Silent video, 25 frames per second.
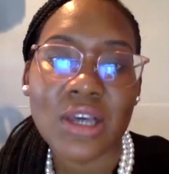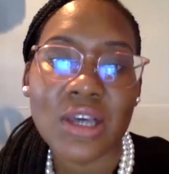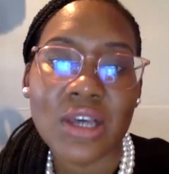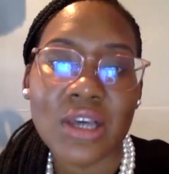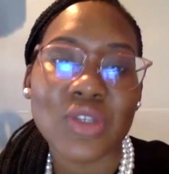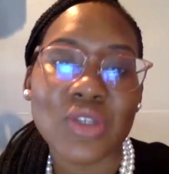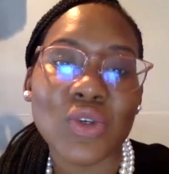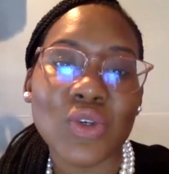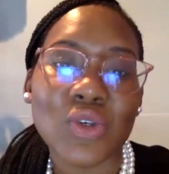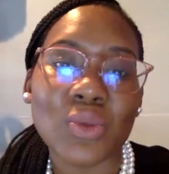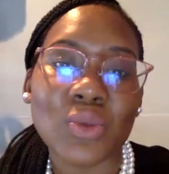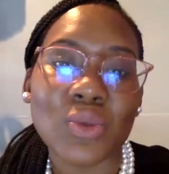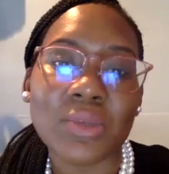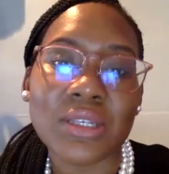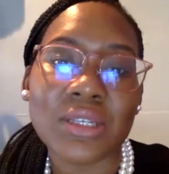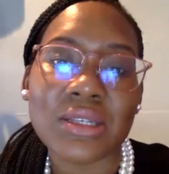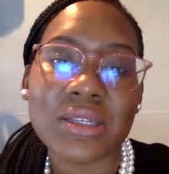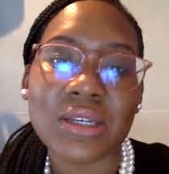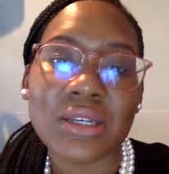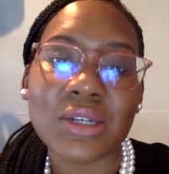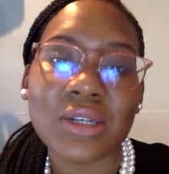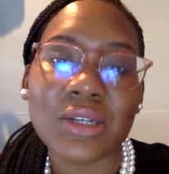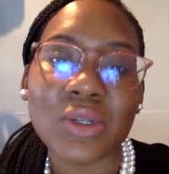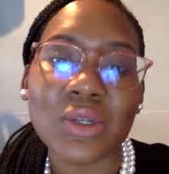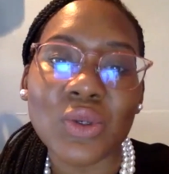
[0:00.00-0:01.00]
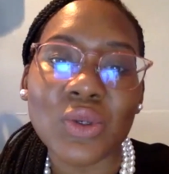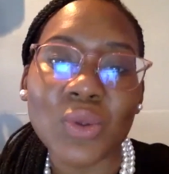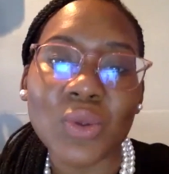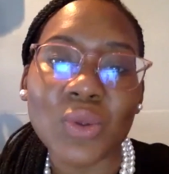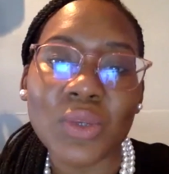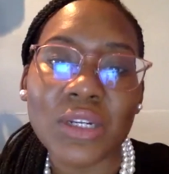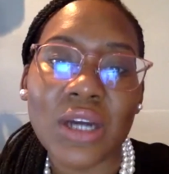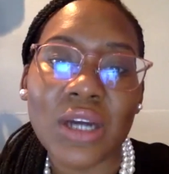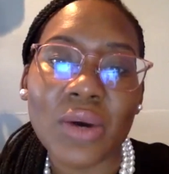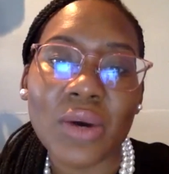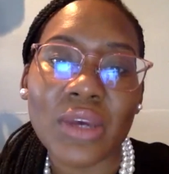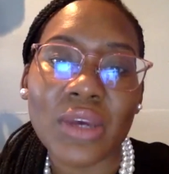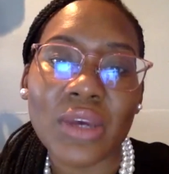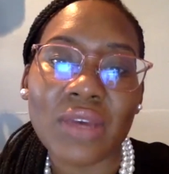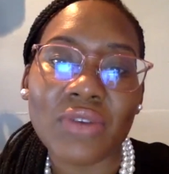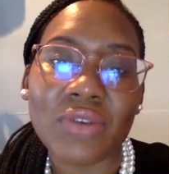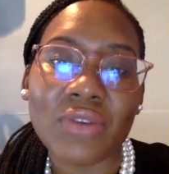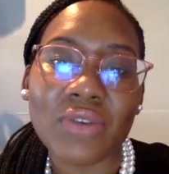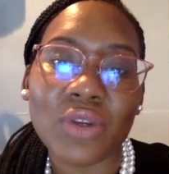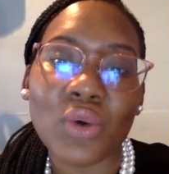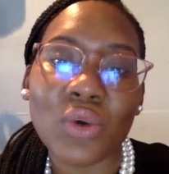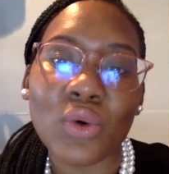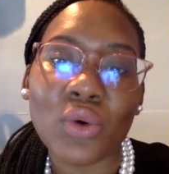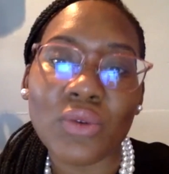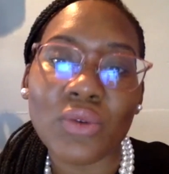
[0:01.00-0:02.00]
So Mr. Kalu will now give an
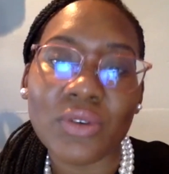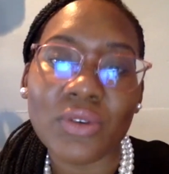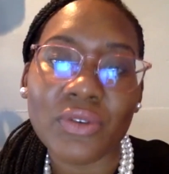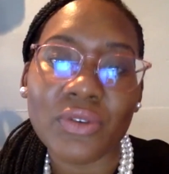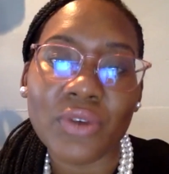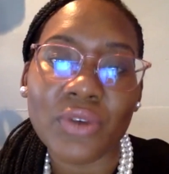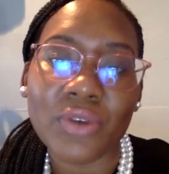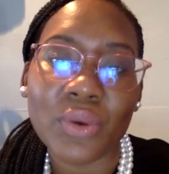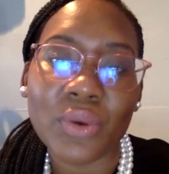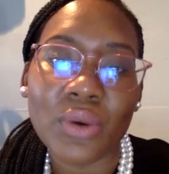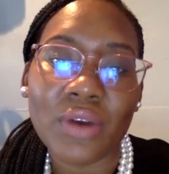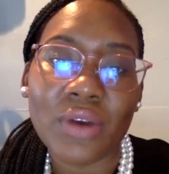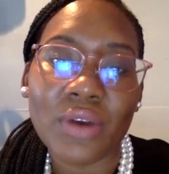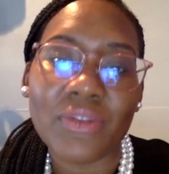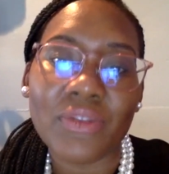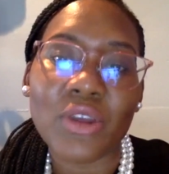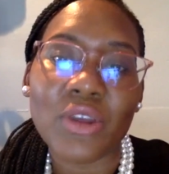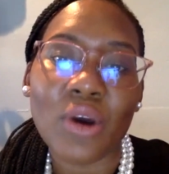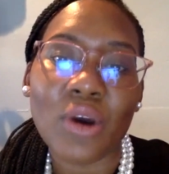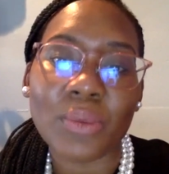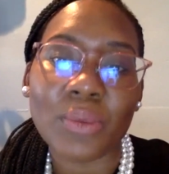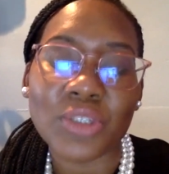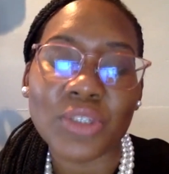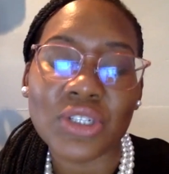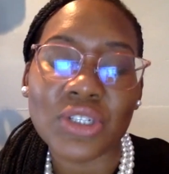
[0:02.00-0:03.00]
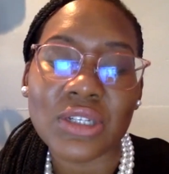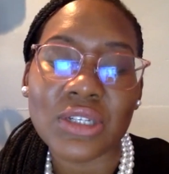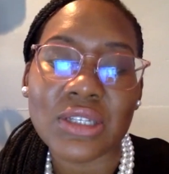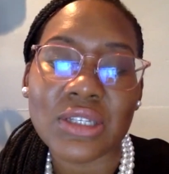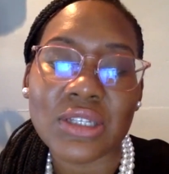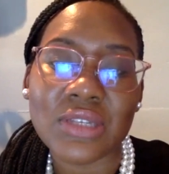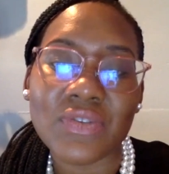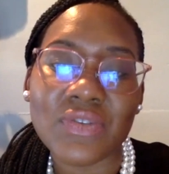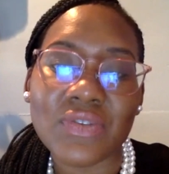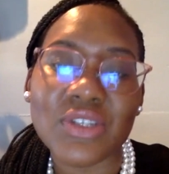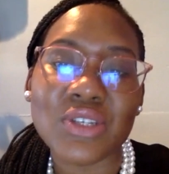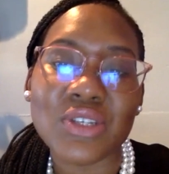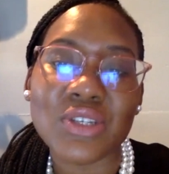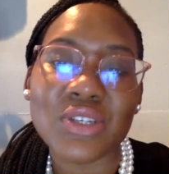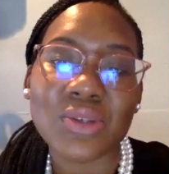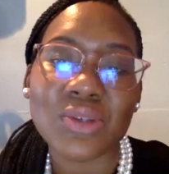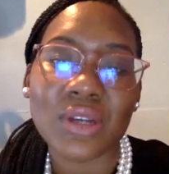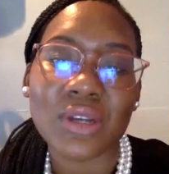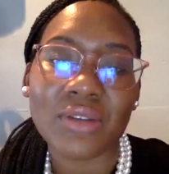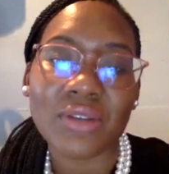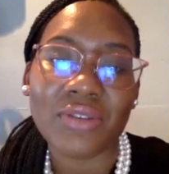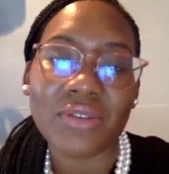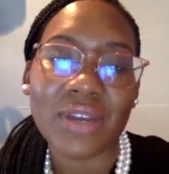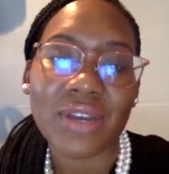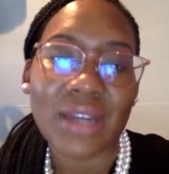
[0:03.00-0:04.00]
overview of the options for student
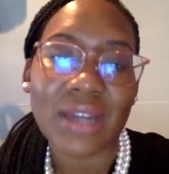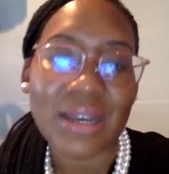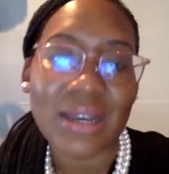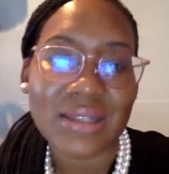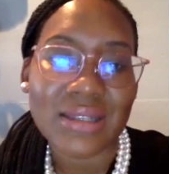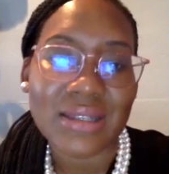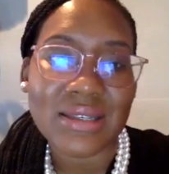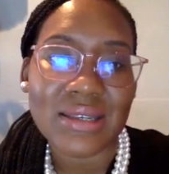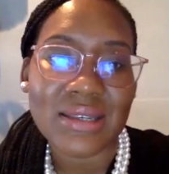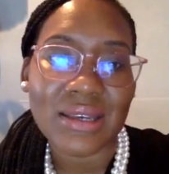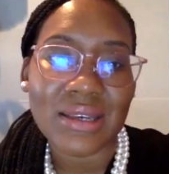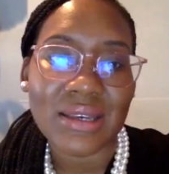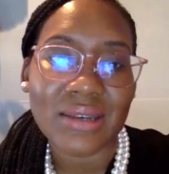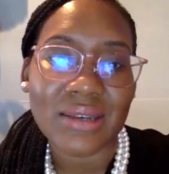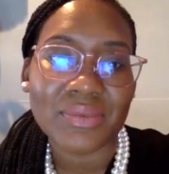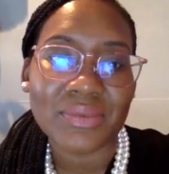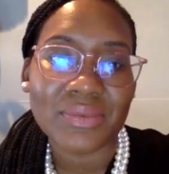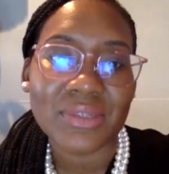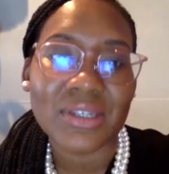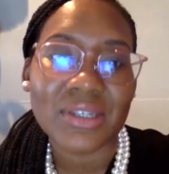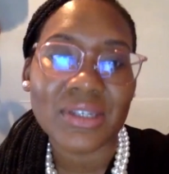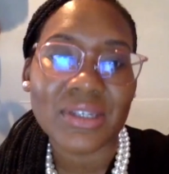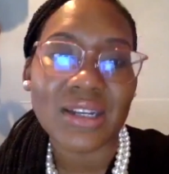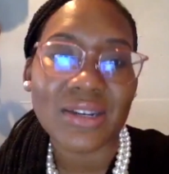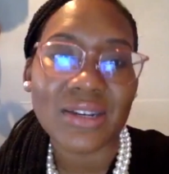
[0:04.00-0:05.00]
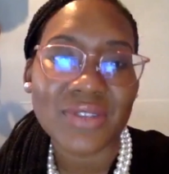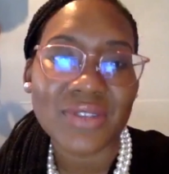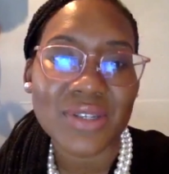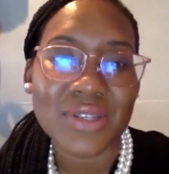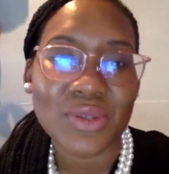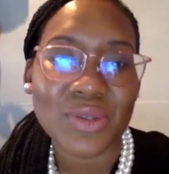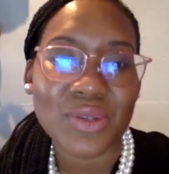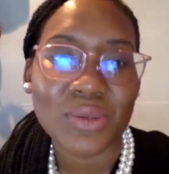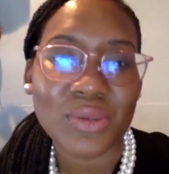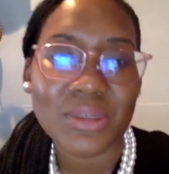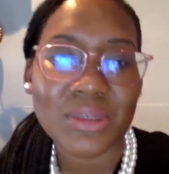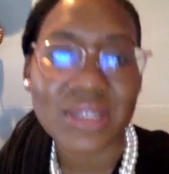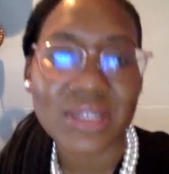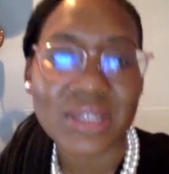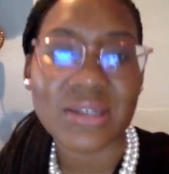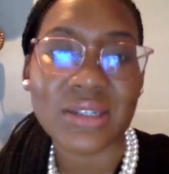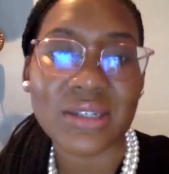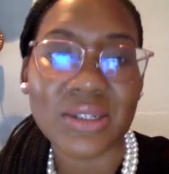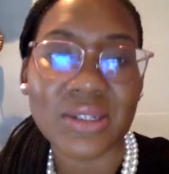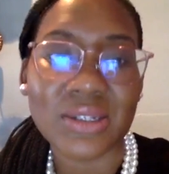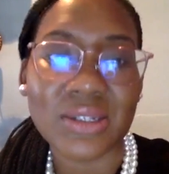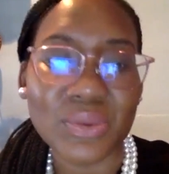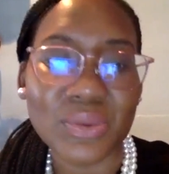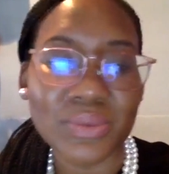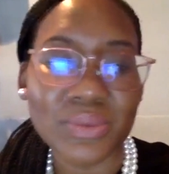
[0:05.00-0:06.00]
financing. Good afternoon, Mr.
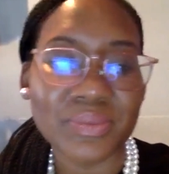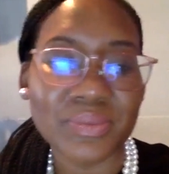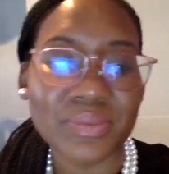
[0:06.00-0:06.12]
Kalu.